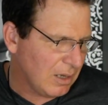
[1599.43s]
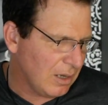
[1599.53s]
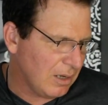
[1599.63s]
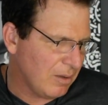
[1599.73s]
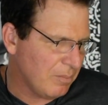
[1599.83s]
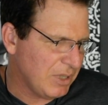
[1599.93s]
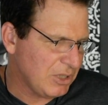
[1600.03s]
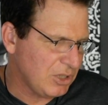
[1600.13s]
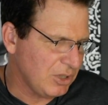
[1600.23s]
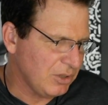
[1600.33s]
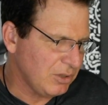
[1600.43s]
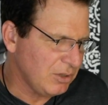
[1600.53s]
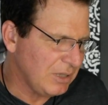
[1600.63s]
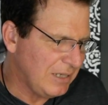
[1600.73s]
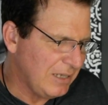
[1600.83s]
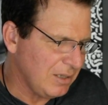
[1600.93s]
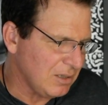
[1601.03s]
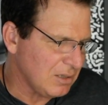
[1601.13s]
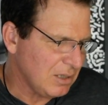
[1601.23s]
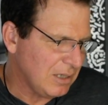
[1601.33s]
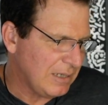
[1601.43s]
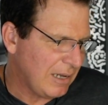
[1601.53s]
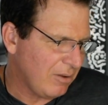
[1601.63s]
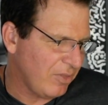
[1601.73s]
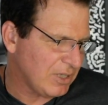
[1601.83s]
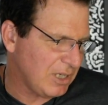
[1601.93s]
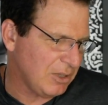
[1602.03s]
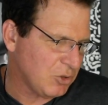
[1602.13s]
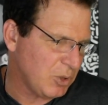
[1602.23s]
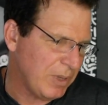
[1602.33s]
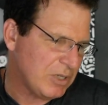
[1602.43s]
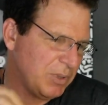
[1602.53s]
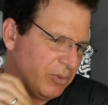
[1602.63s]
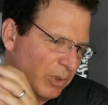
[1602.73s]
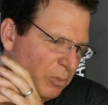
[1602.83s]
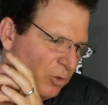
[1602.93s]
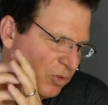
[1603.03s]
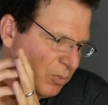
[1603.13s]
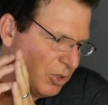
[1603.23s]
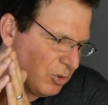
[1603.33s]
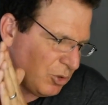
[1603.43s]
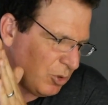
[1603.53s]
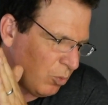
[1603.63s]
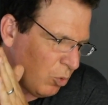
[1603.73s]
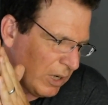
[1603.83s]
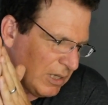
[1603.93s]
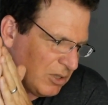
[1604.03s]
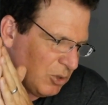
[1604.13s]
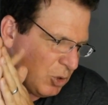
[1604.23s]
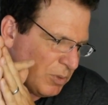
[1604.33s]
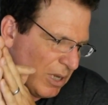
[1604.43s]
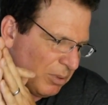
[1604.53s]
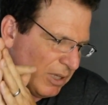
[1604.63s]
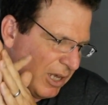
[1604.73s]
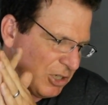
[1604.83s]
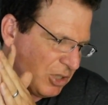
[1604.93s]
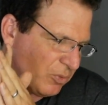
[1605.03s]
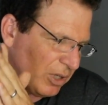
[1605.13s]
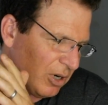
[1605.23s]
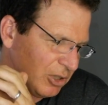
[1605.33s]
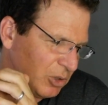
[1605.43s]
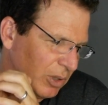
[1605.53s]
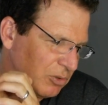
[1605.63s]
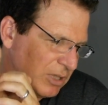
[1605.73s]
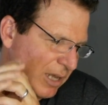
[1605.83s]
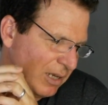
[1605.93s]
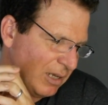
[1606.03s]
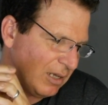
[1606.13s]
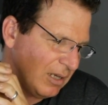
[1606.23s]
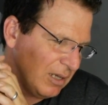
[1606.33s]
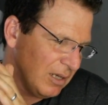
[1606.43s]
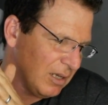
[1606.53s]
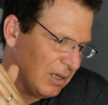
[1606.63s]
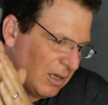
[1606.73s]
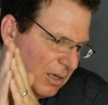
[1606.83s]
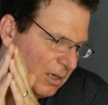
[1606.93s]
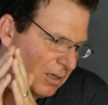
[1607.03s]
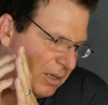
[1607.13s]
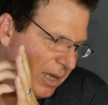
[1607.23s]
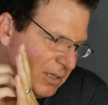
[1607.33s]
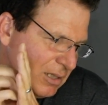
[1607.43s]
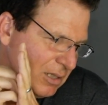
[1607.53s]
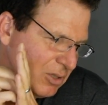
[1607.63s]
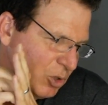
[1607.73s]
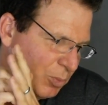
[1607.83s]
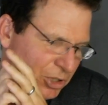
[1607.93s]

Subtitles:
Mr. Giggs, now that Killstream has been removed from YouTube, what is YouTube's obligation in regard to outstanding AD Super